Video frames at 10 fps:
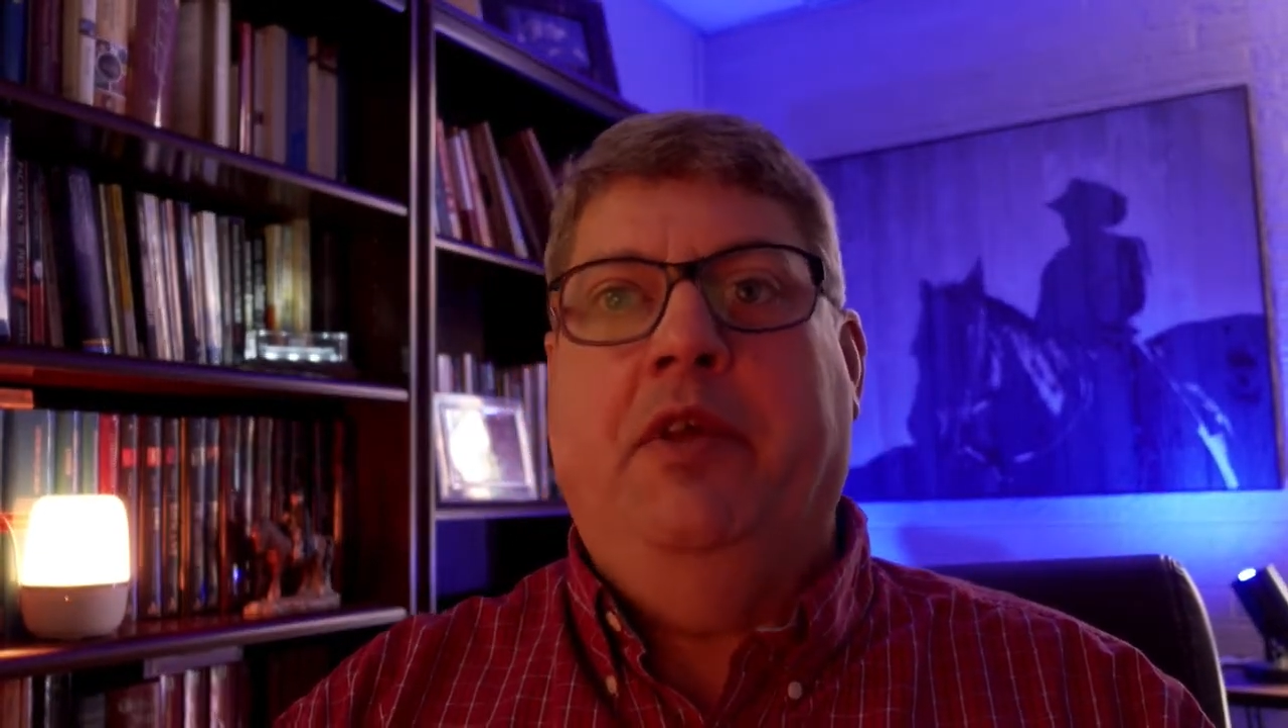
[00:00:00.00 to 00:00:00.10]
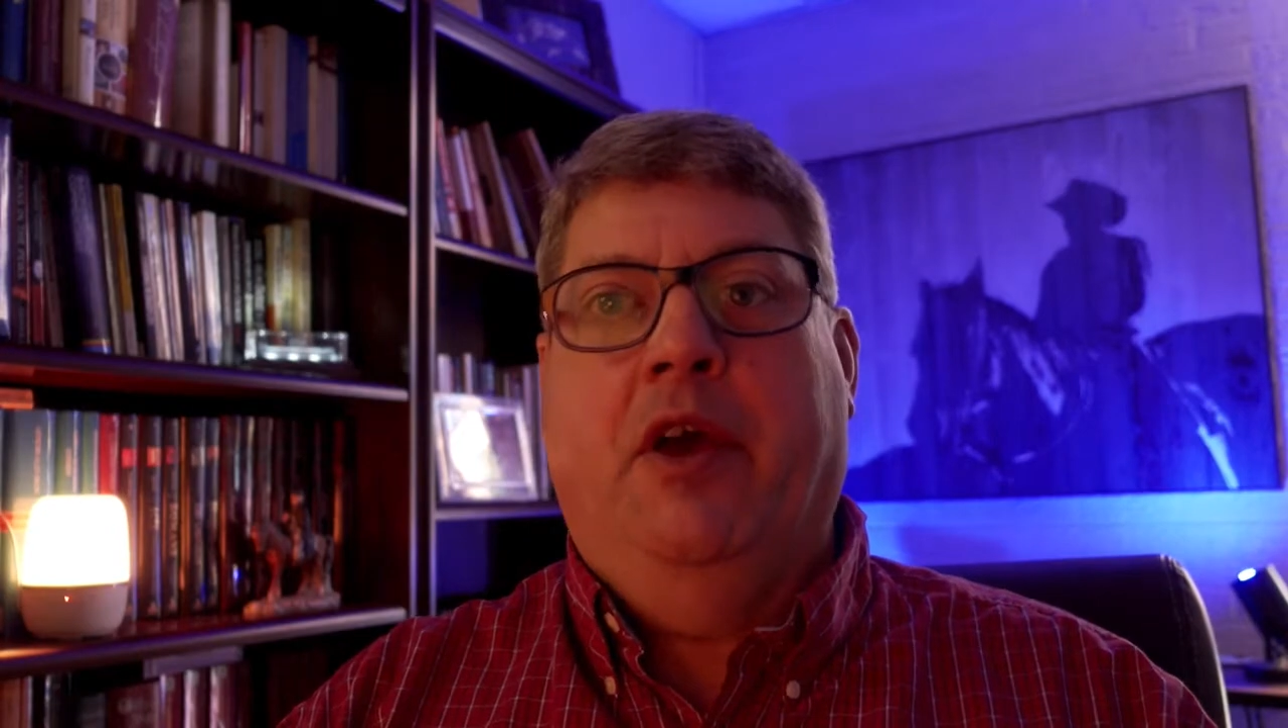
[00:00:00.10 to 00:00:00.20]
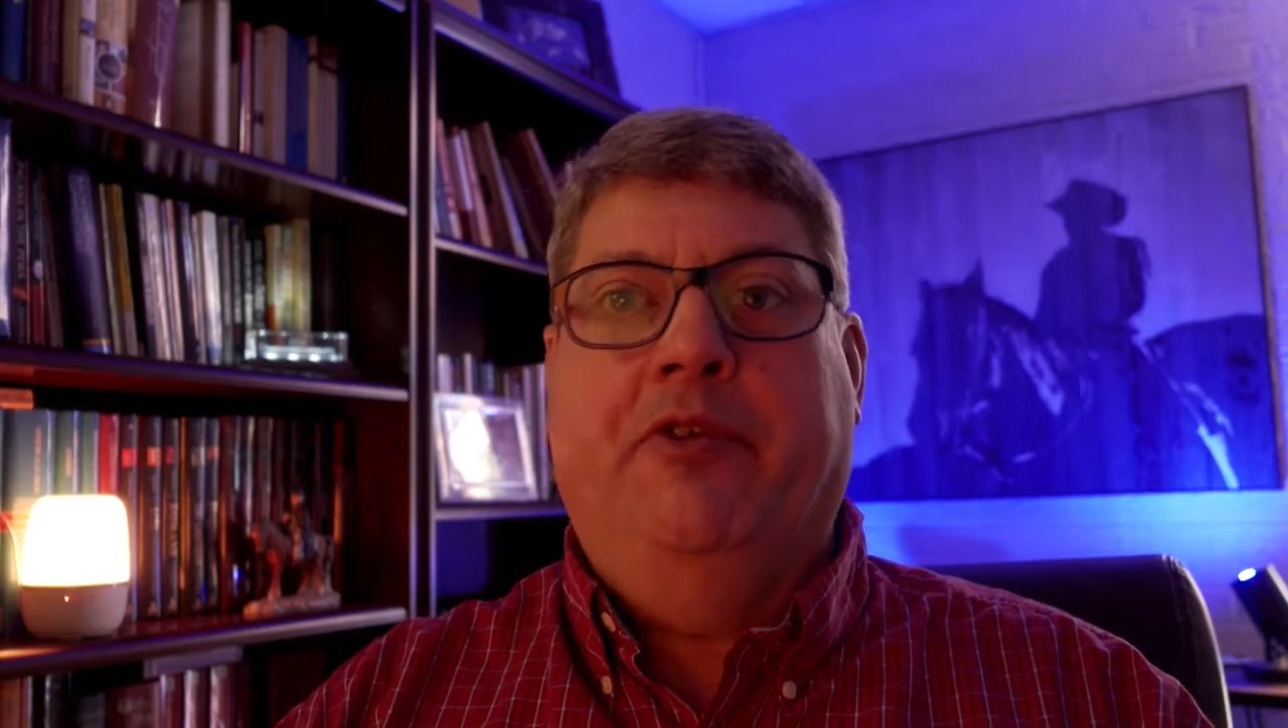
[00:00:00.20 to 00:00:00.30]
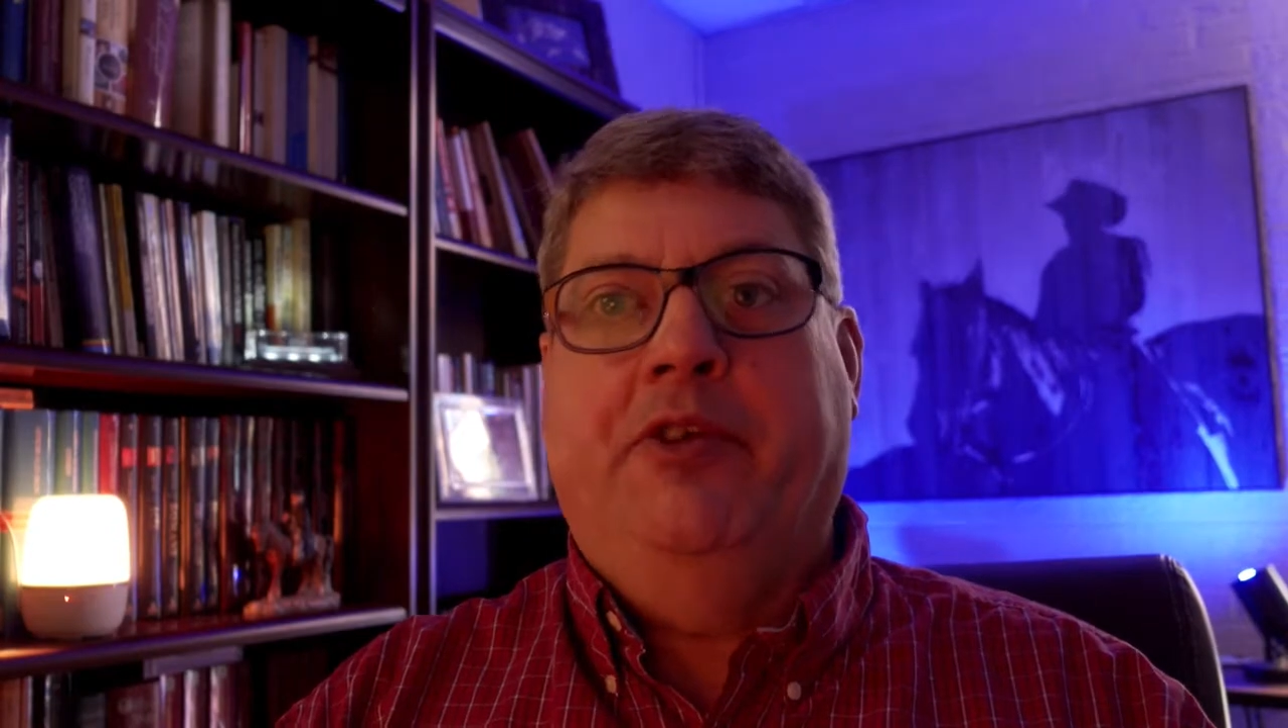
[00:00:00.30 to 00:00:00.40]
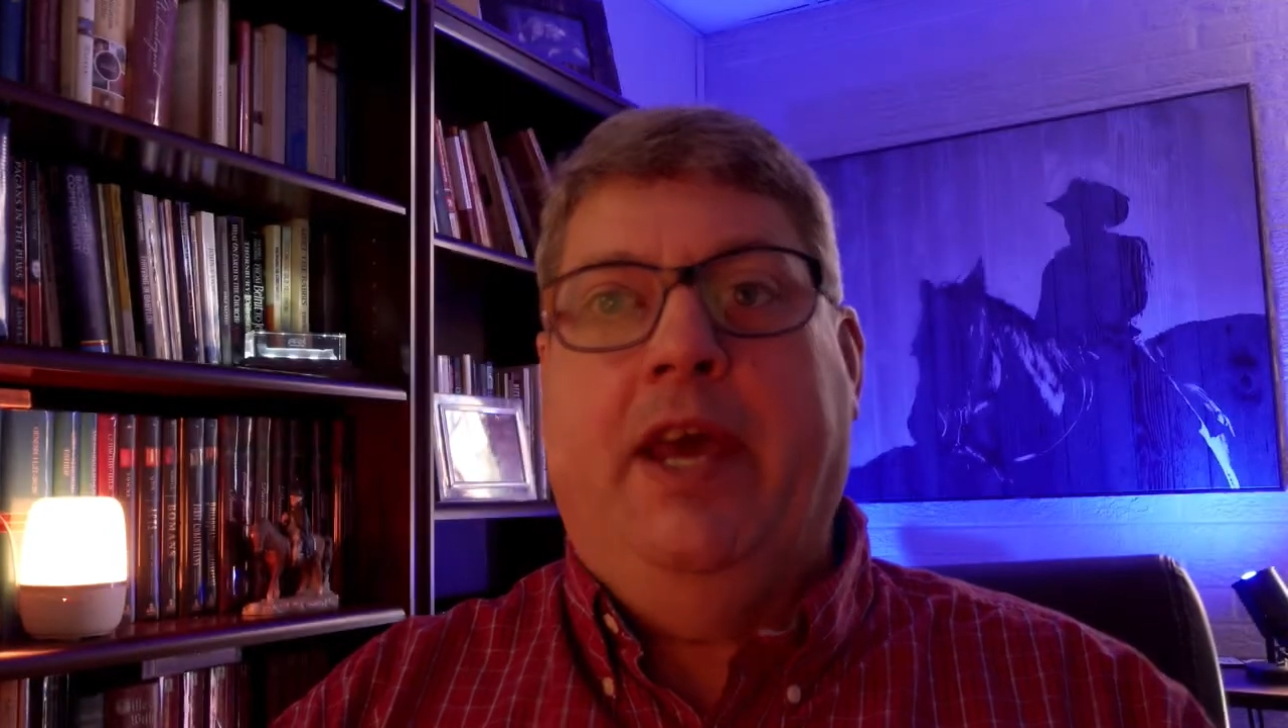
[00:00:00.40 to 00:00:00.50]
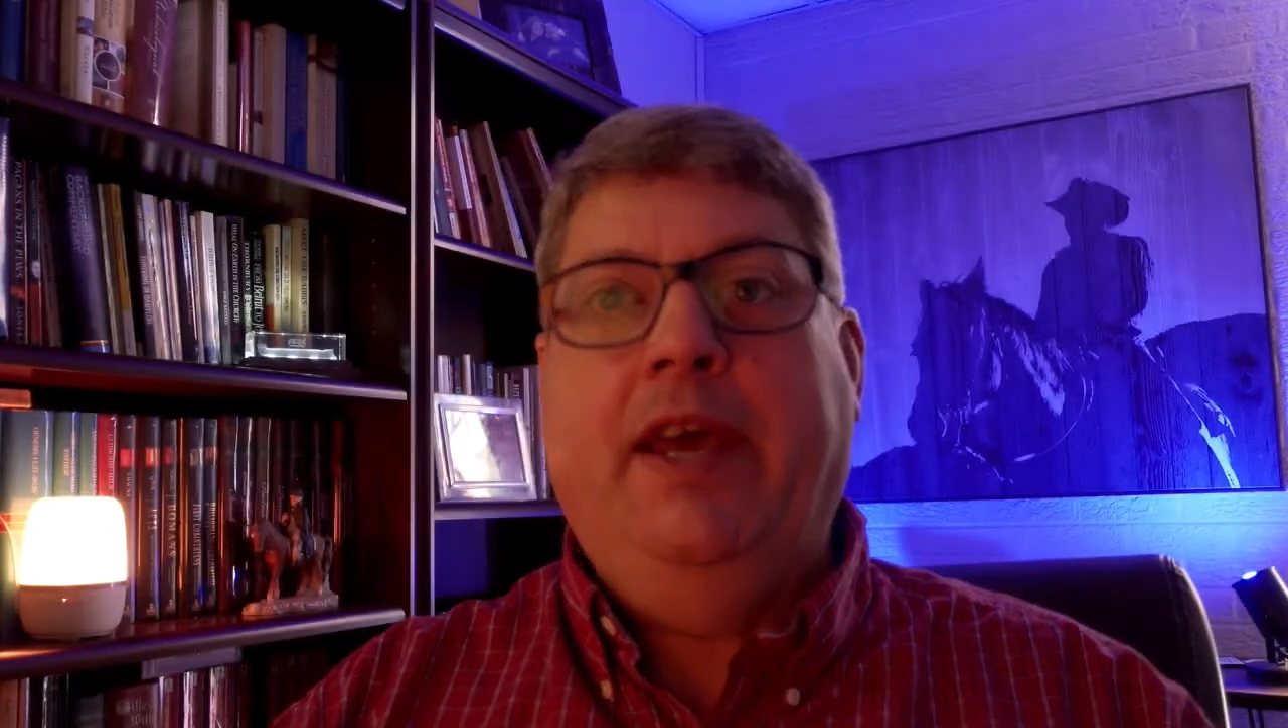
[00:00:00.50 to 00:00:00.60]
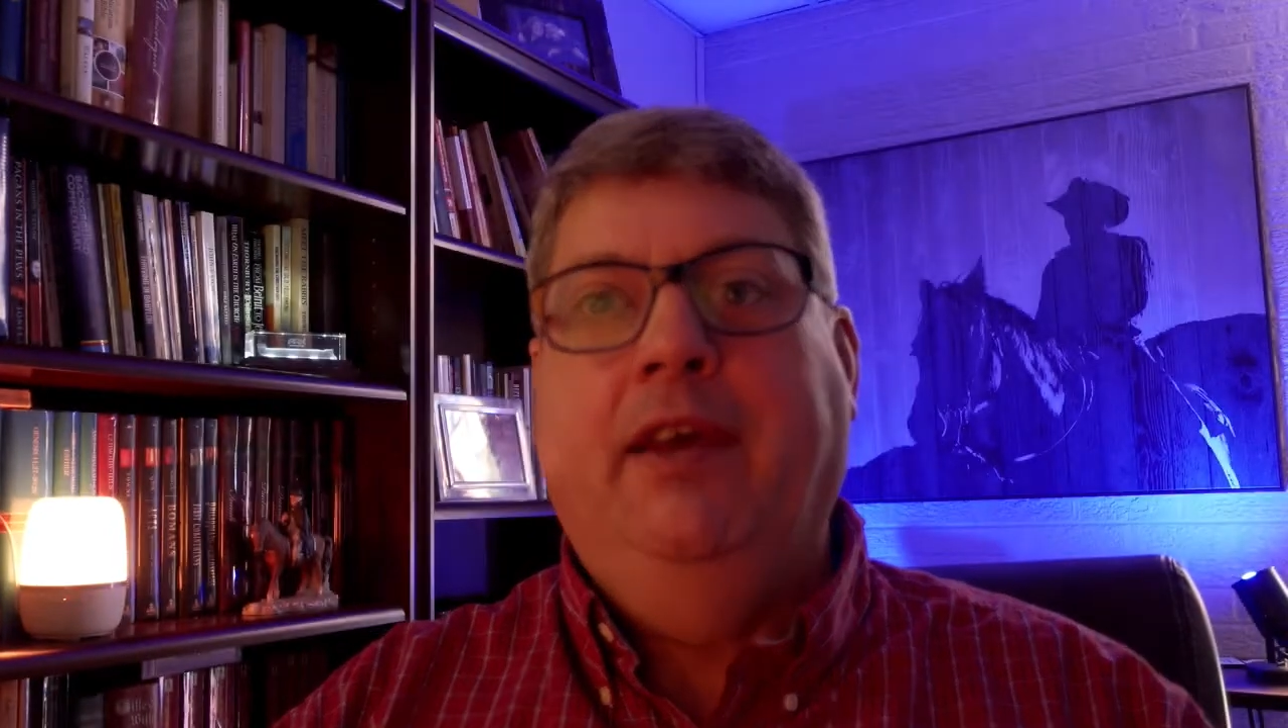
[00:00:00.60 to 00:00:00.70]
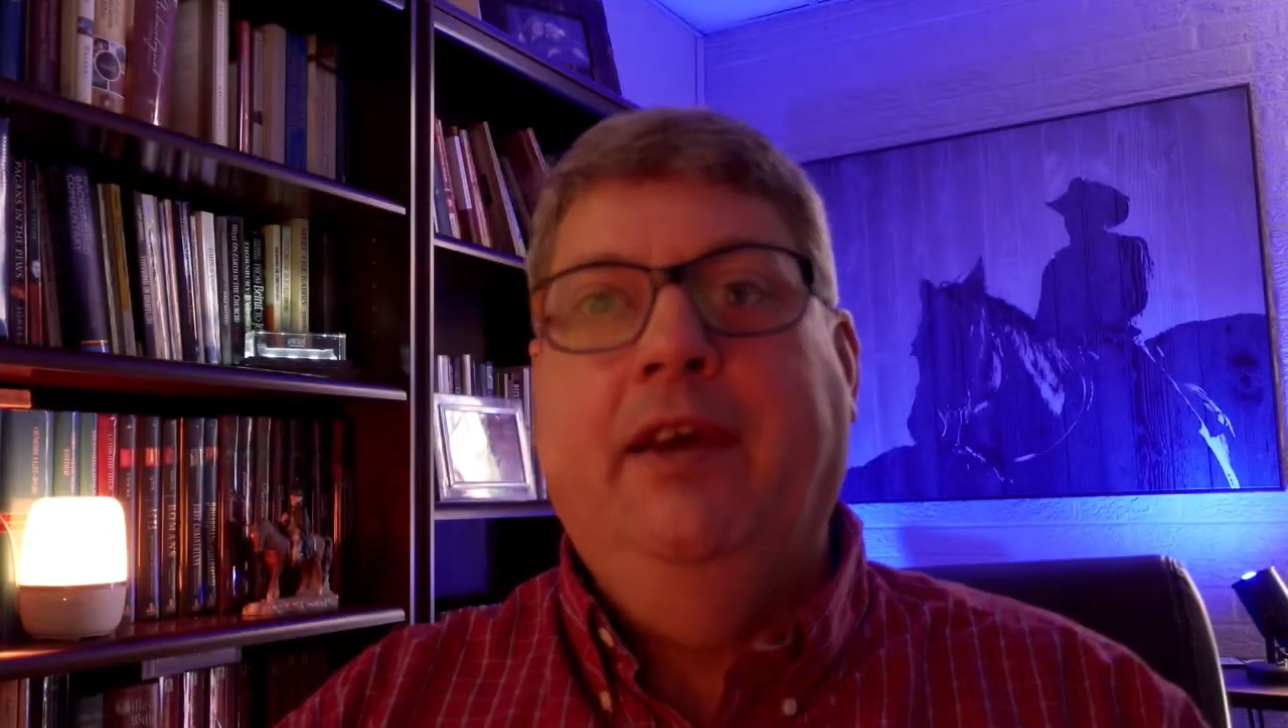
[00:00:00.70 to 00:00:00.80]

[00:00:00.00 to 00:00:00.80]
the other day.